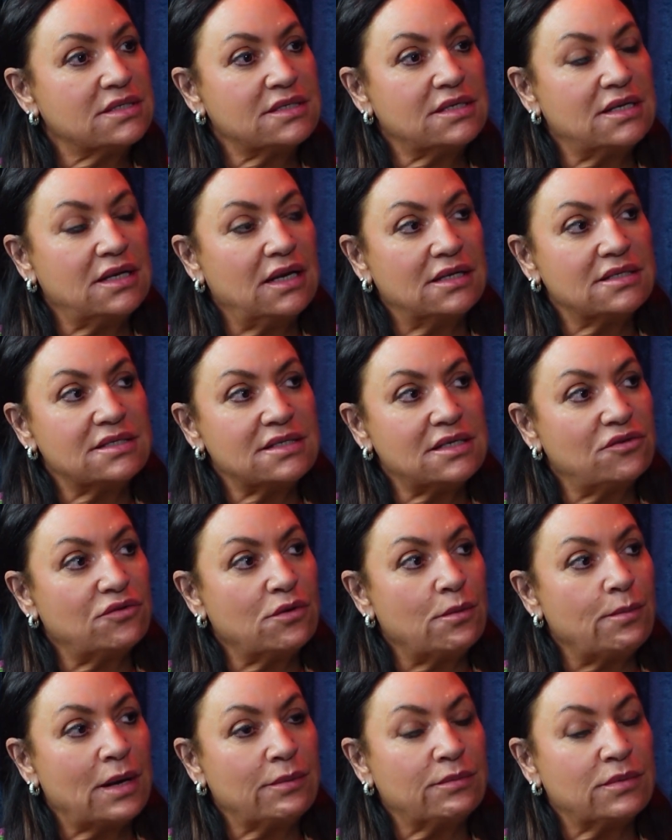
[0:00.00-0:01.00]
I still
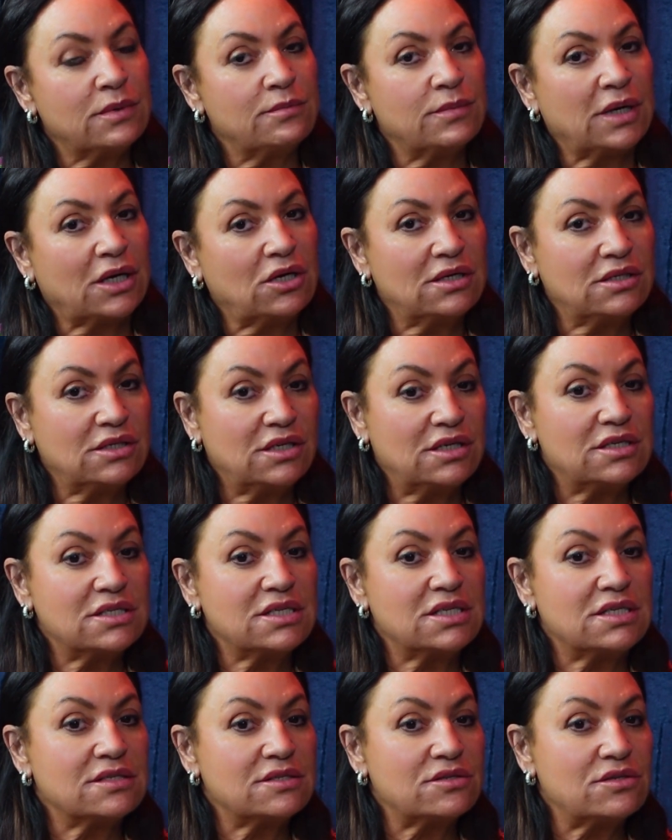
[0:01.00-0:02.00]
remember him,
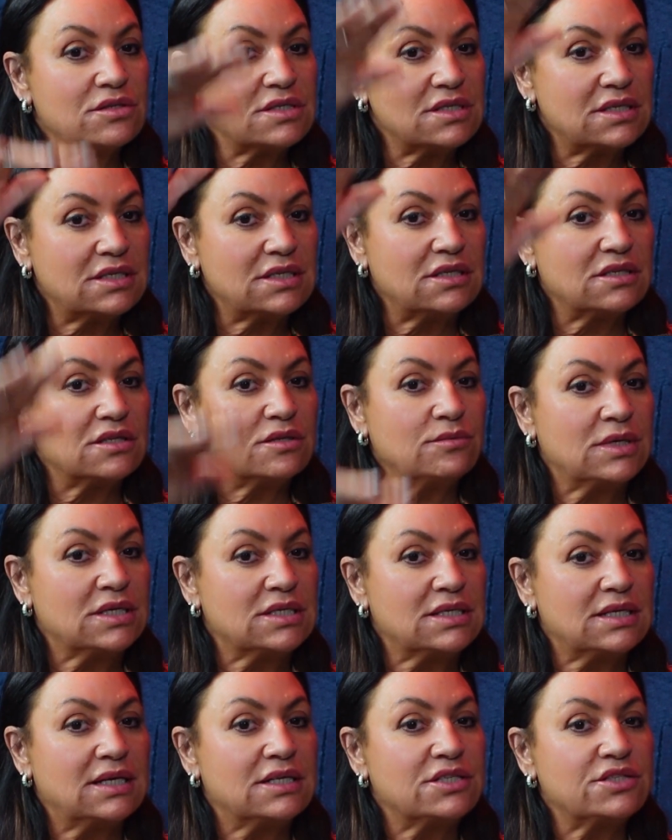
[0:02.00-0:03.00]
cuttings all sitting on the
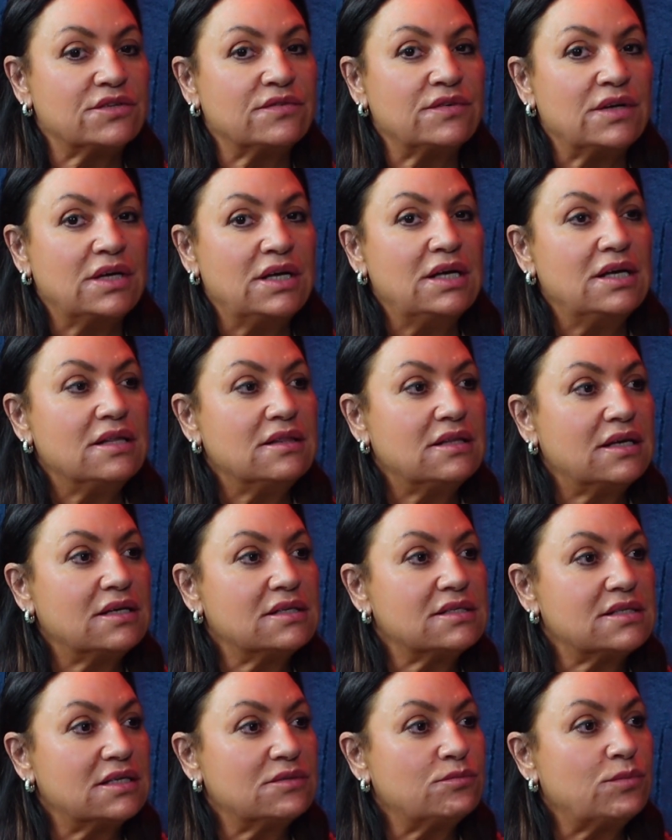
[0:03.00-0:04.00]
window ledge of
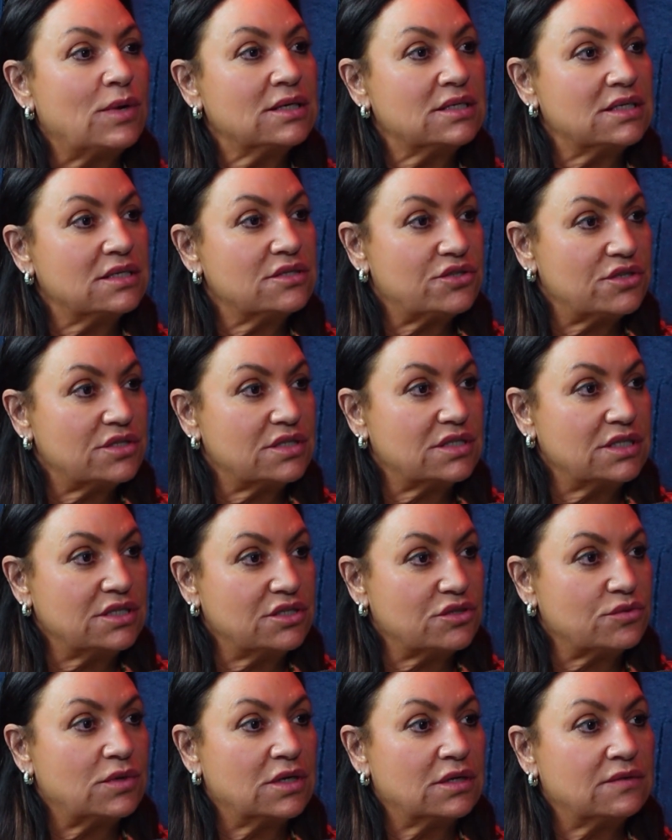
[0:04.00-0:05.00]
things that might interest
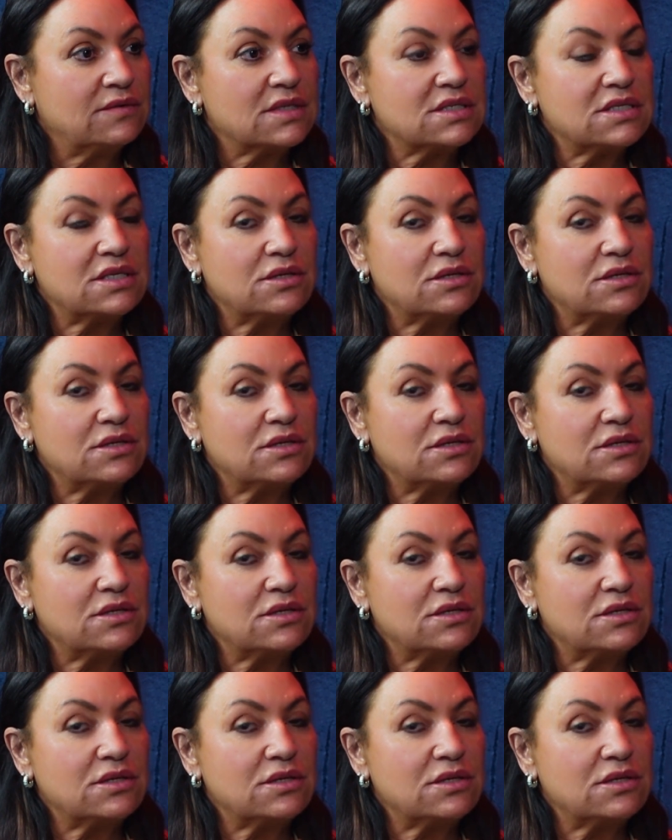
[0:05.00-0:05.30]
each one of us.